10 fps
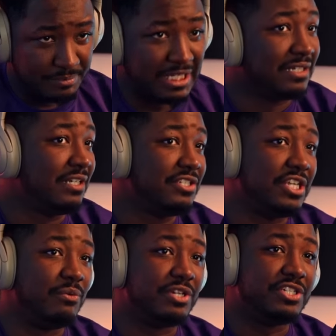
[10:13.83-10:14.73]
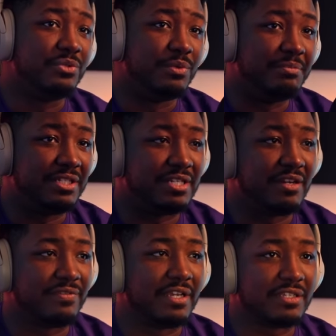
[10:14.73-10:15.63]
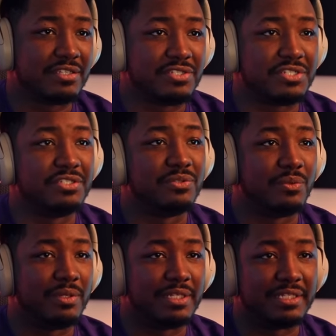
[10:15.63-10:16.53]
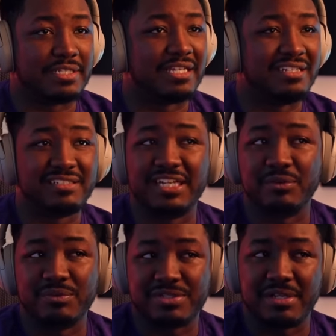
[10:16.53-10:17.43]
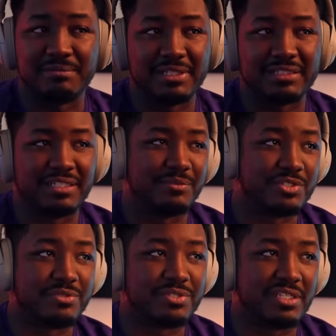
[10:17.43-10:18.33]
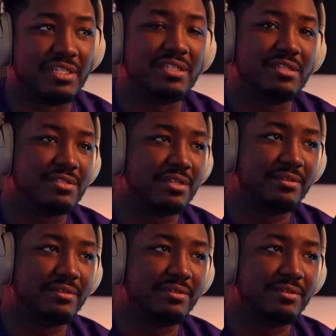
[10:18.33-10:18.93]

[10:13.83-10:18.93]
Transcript: I mean, I can understand why she's the one being terrified, because she's the one that kind of dealt with something like that when she was a kid, so.